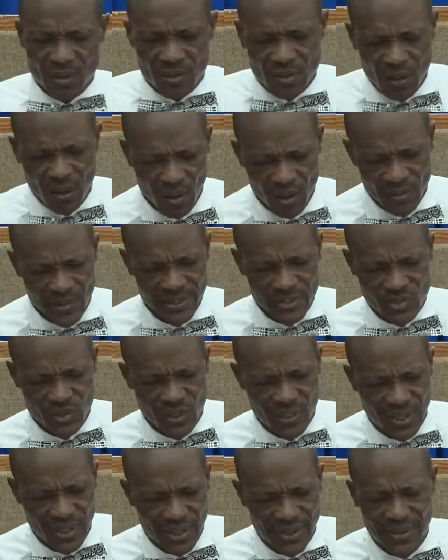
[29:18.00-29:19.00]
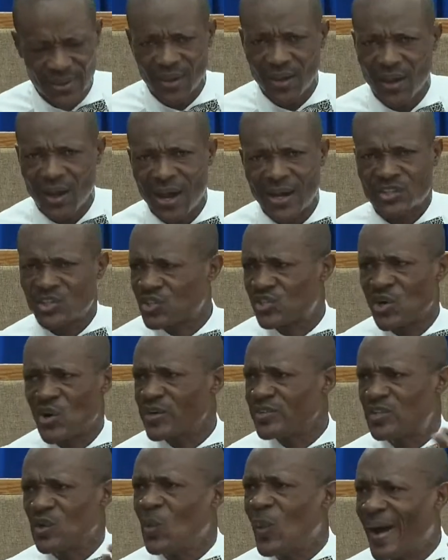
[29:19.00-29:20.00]
Glory to God. Had to turn
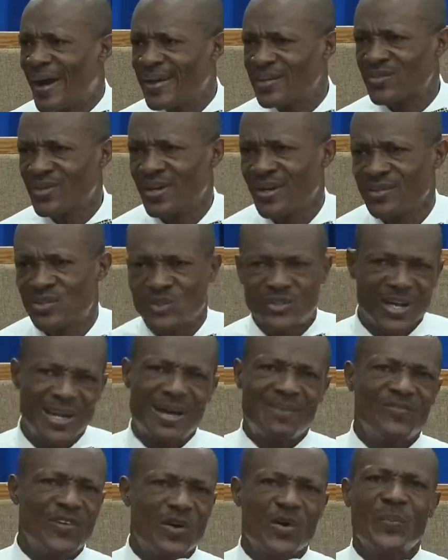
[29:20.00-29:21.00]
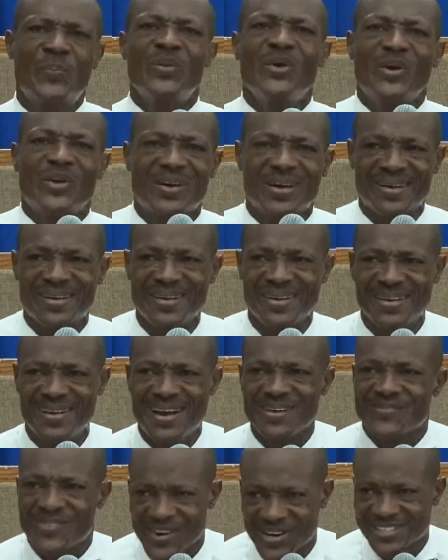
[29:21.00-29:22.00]
to white to tell them very pure and
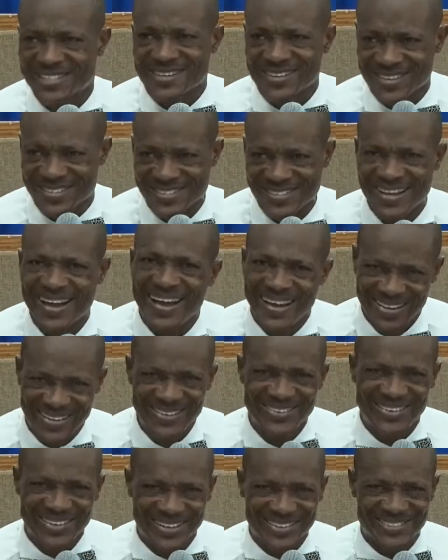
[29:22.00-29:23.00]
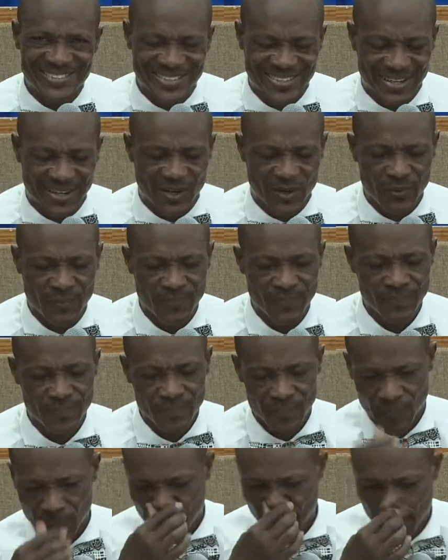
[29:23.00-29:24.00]
virginous. Hallelujah to God.
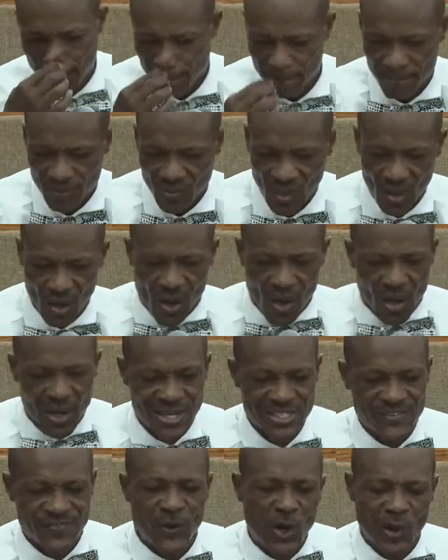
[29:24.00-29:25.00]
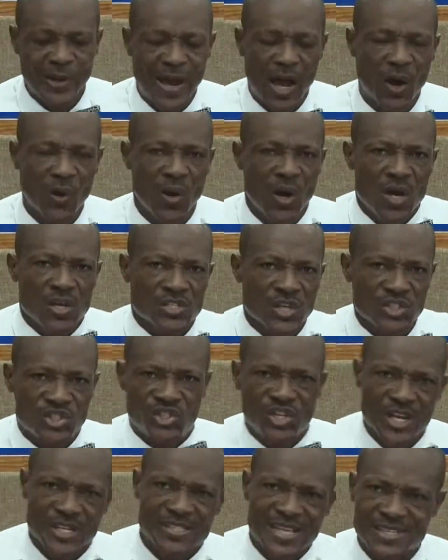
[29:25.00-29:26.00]
Let's flow now. So
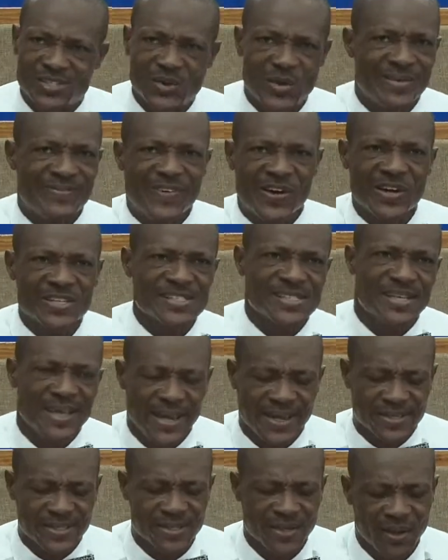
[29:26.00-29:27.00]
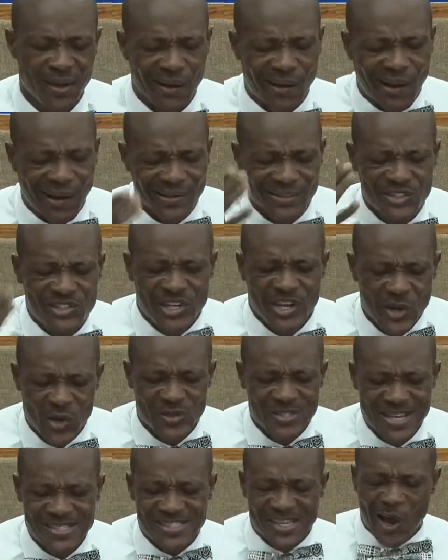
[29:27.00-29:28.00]
Jesus, so in verse 8, continues
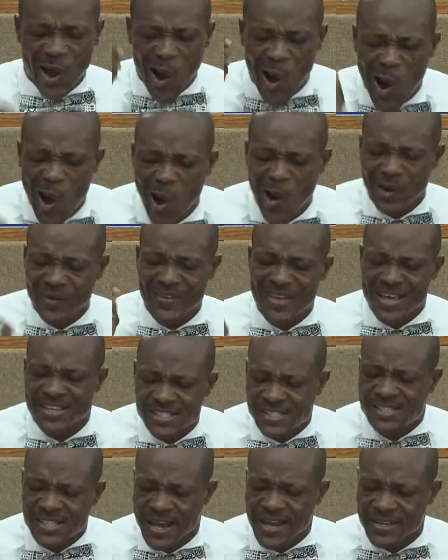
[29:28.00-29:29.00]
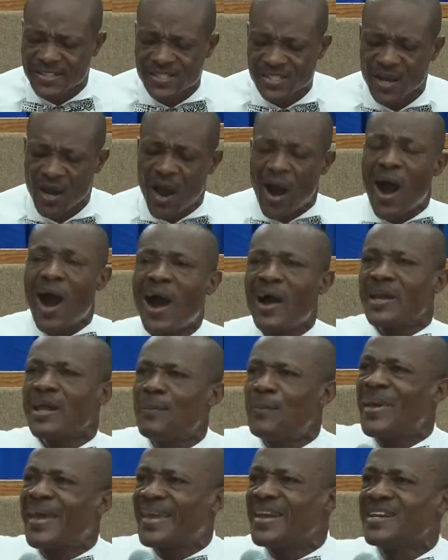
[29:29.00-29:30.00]
and says, all these things are the
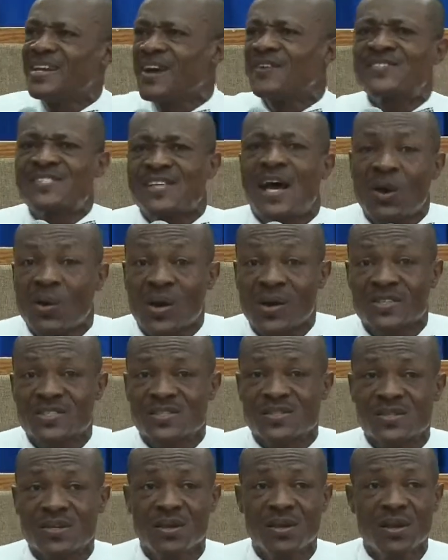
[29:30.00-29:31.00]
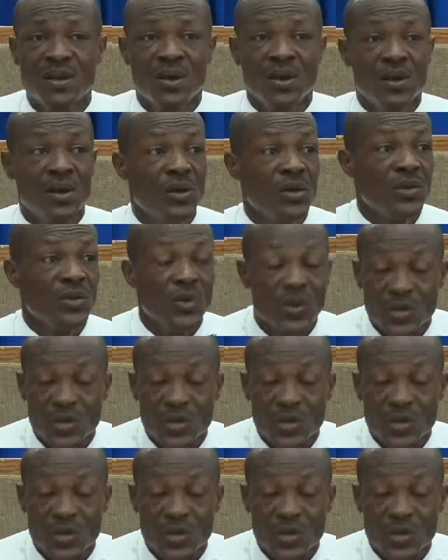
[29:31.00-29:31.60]
beginning of sorrows. You